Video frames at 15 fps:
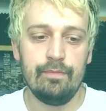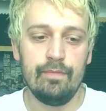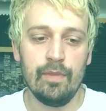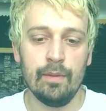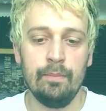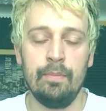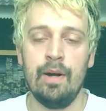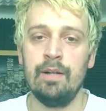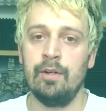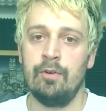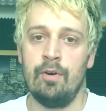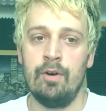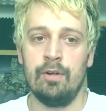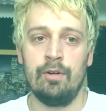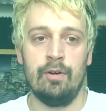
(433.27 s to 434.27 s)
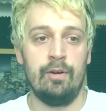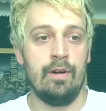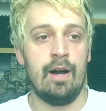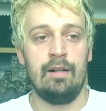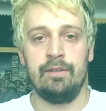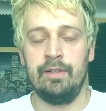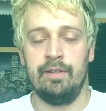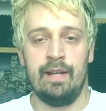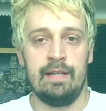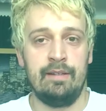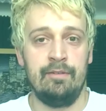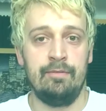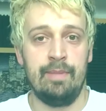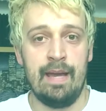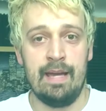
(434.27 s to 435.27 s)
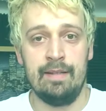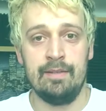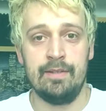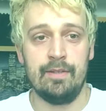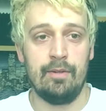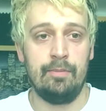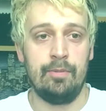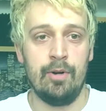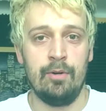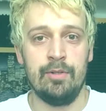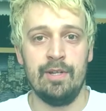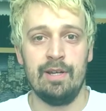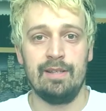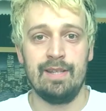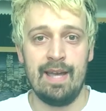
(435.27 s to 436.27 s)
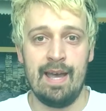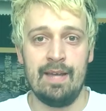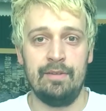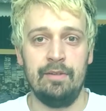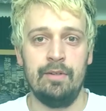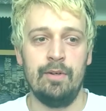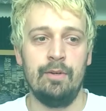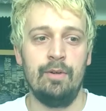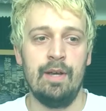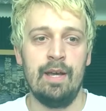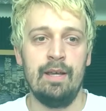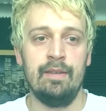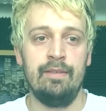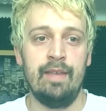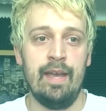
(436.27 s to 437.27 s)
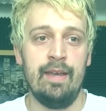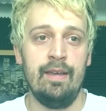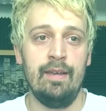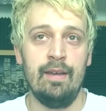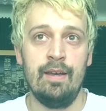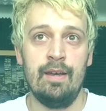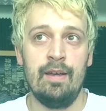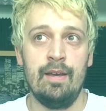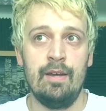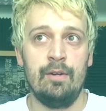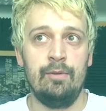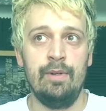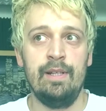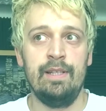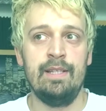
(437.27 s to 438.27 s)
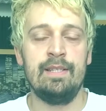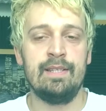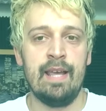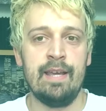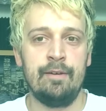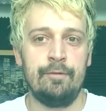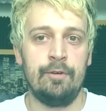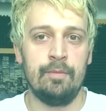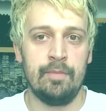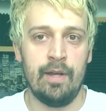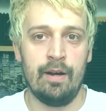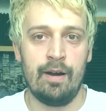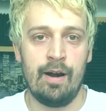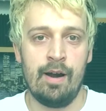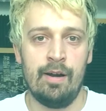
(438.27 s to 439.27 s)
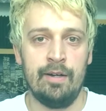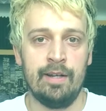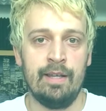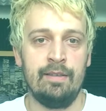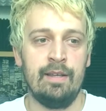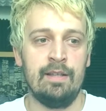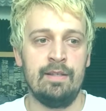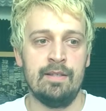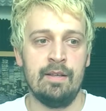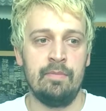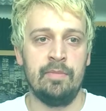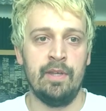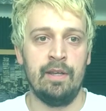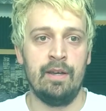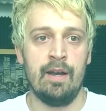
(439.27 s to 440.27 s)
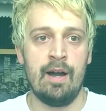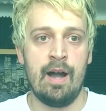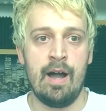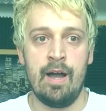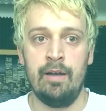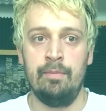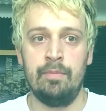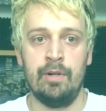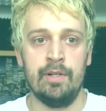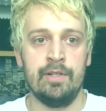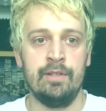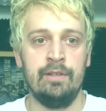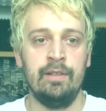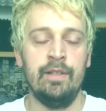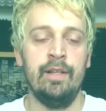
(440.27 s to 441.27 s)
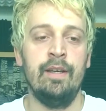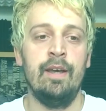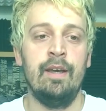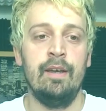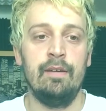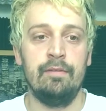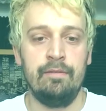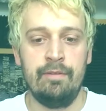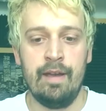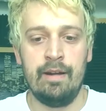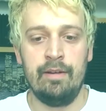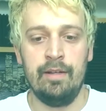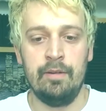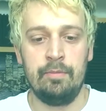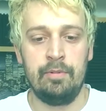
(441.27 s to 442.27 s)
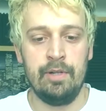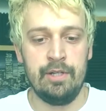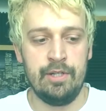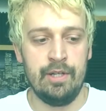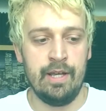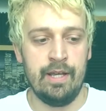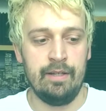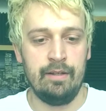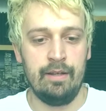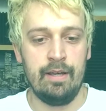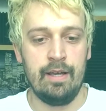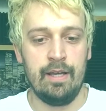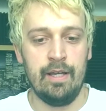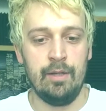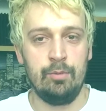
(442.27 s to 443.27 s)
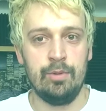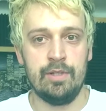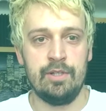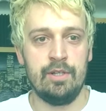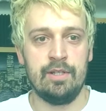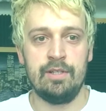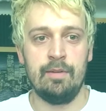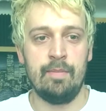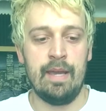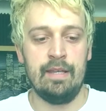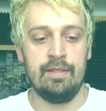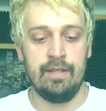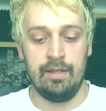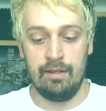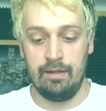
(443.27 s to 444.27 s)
punk rock or alternative bands or projects had, you know. They really sang from their heart, and that's something I personally very appreciate. It was just amazing.